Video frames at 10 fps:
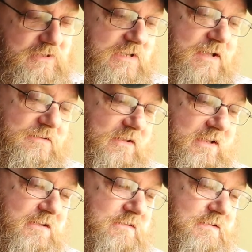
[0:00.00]
going to get a 10
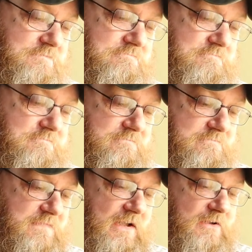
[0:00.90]
out of 10.
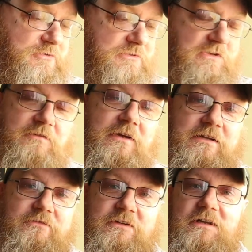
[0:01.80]
I couldn't give it
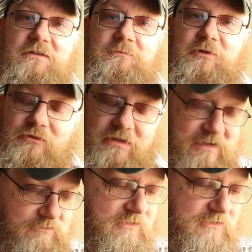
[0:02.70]
anything less because I
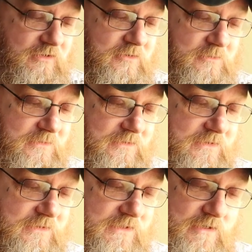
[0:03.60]
love this style.
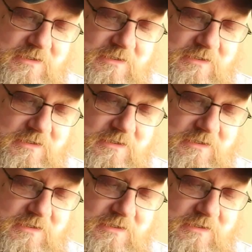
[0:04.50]
You know,